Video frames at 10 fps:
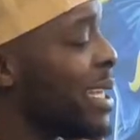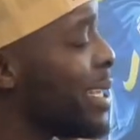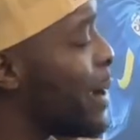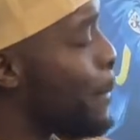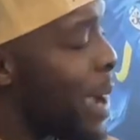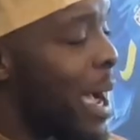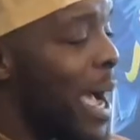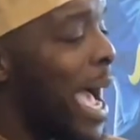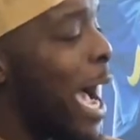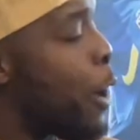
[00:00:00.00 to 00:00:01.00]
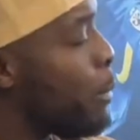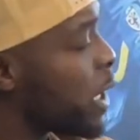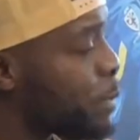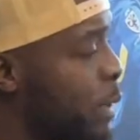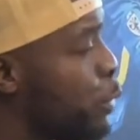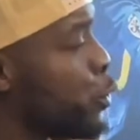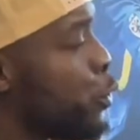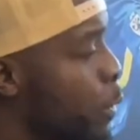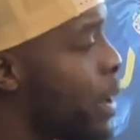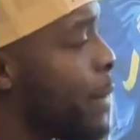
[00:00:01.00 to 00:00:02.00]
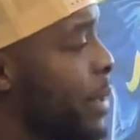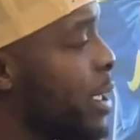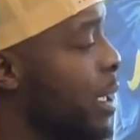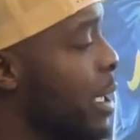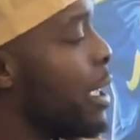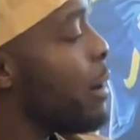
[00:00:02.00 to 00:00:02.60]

it didn't matter how much people knew about me.